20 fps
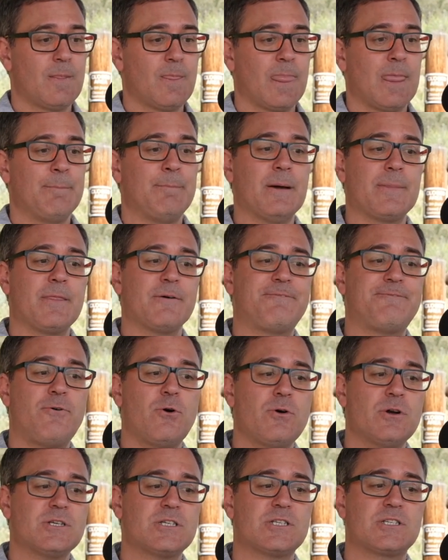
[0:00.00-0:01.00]
But the
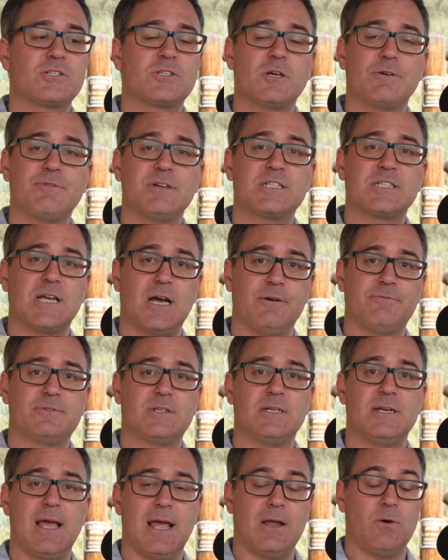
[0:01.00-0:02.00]
Forest Service of
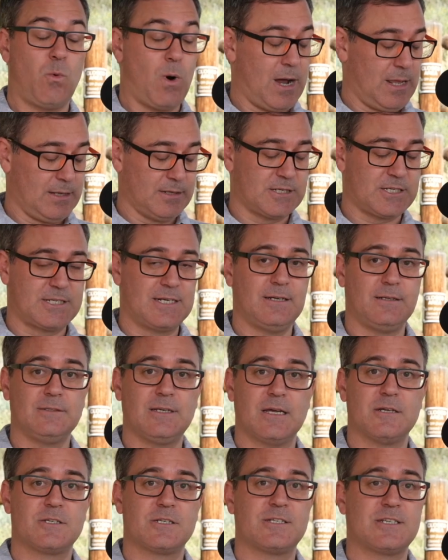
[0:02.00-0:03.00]
today, while it still
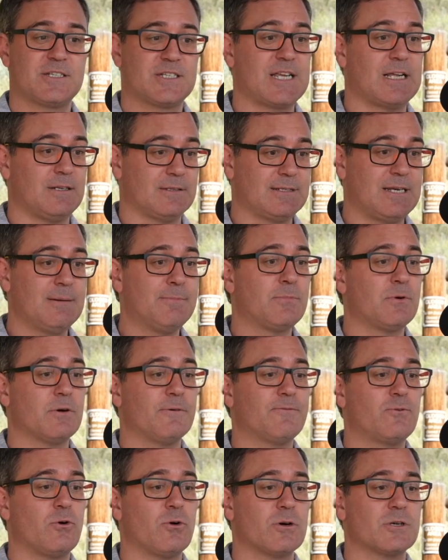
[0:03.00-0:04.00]
does sell timber,
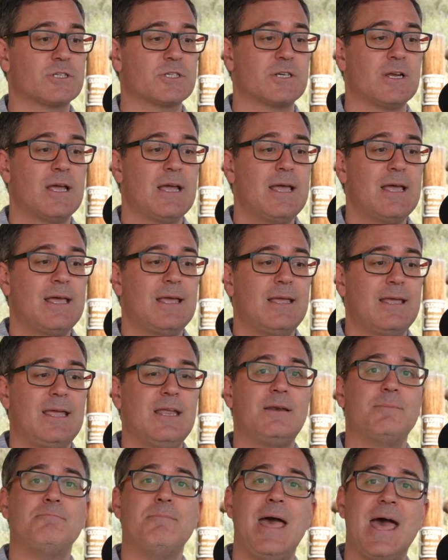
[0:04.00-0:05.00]
of course,
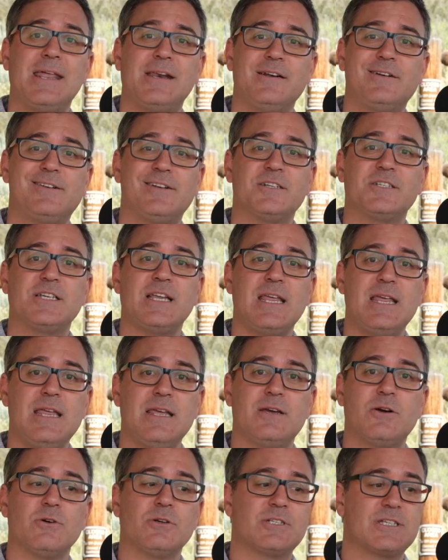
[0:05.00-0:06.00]
it manages
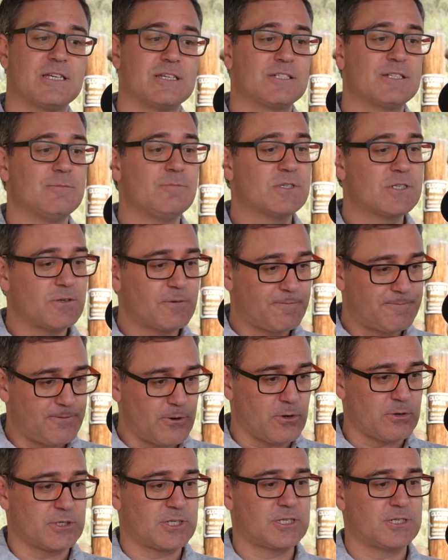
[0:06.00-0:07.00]
ecosystems
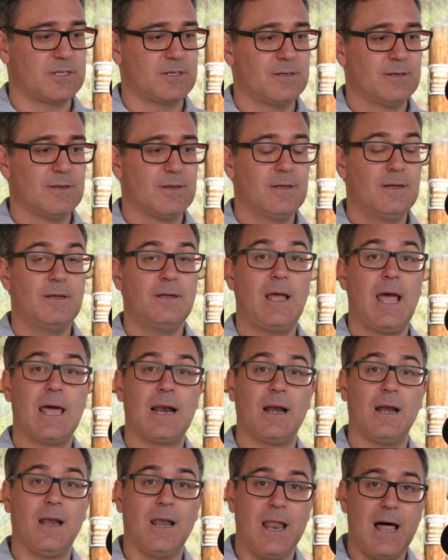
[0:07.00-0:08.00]
first. And
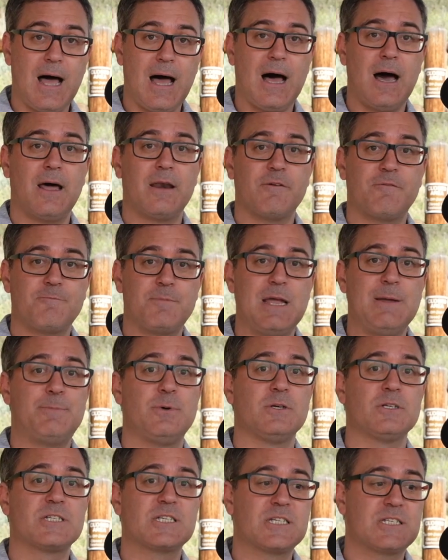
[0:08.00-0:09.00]
a lot of
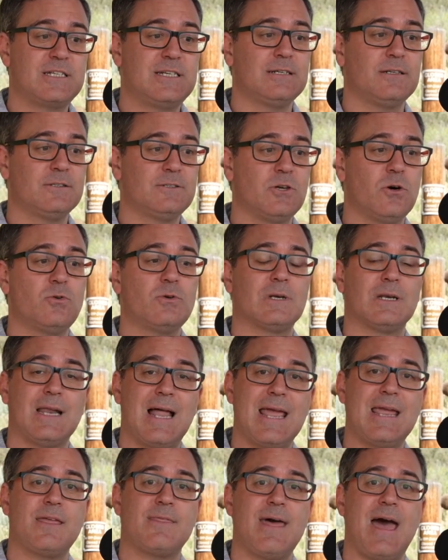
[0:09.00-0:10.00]
people still don't
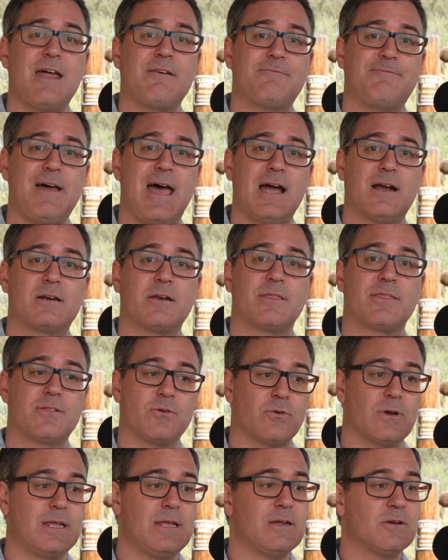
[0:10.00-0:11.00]
like that fact
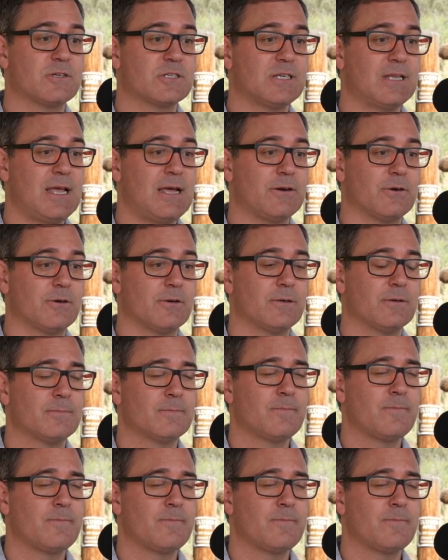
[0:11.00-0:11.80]
30 years later.